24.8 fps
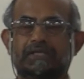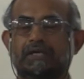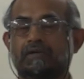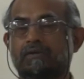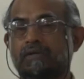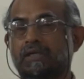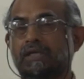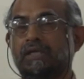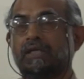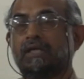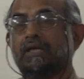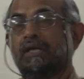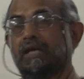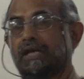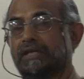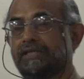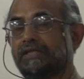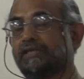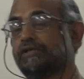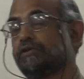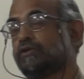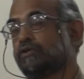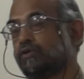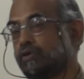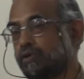now I
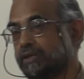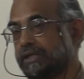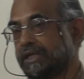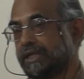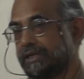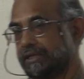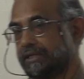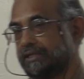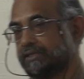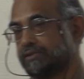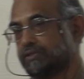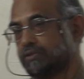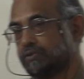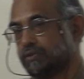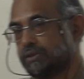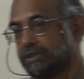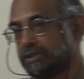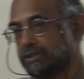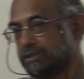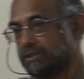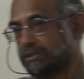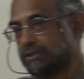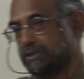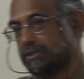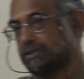think you'd know that as
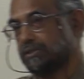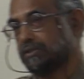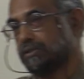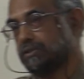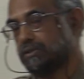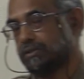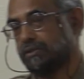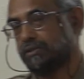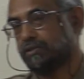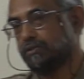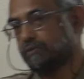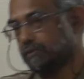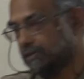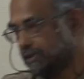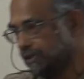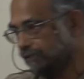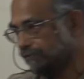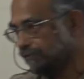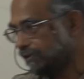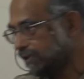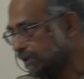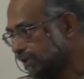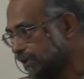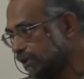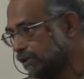students, you would
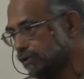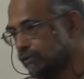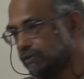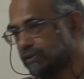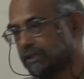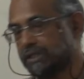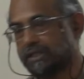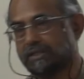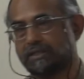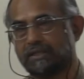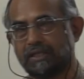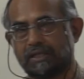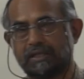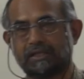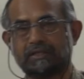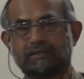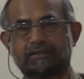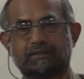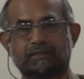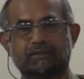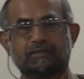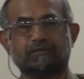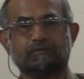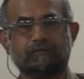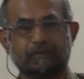definitely know that Dalit
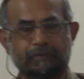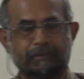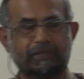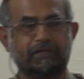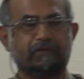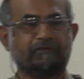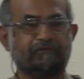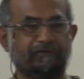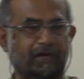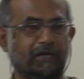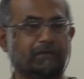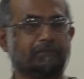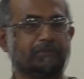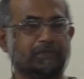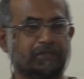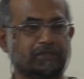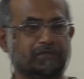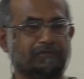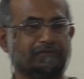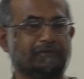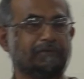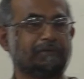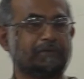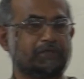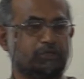women
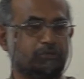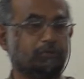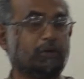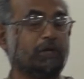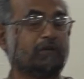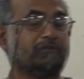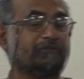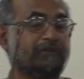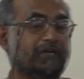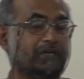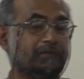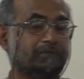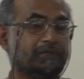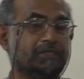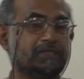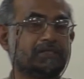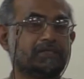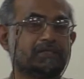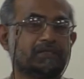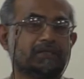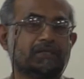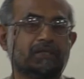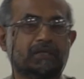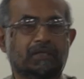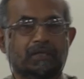farmers, women small
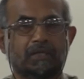farmers,